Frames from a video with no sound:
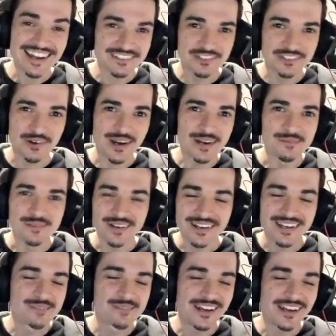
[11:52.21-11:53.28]
great, but I can
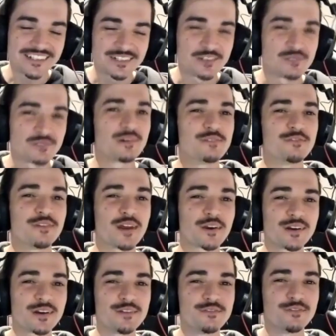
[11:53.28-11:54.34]
imagine it would be
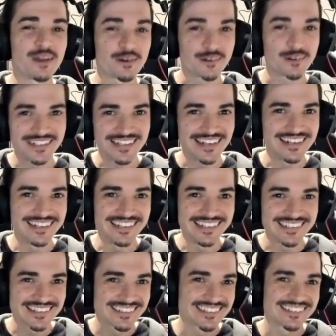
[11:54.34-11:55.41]
very, very
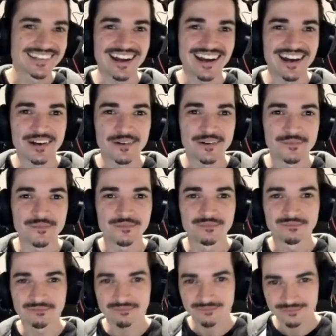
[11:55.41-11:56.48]
tedious. Um,
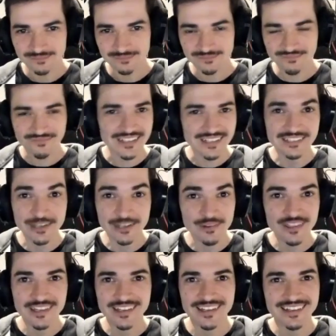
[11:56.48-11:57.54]
some of
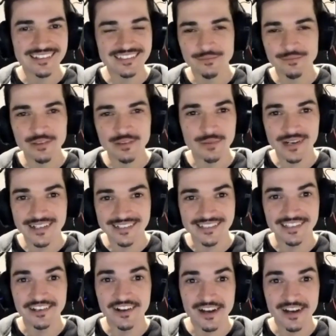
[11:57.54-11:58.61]
the some of the bugs
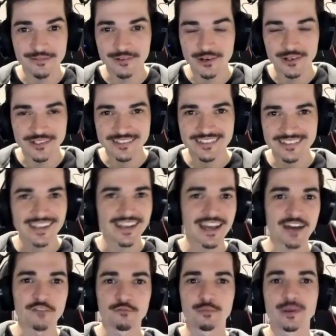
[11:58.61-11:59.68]
that I've gotten
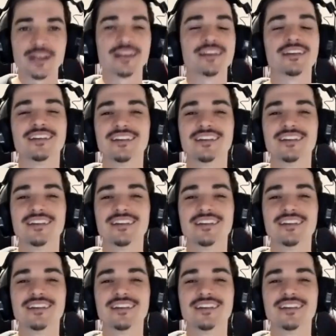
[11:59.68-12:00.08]
have been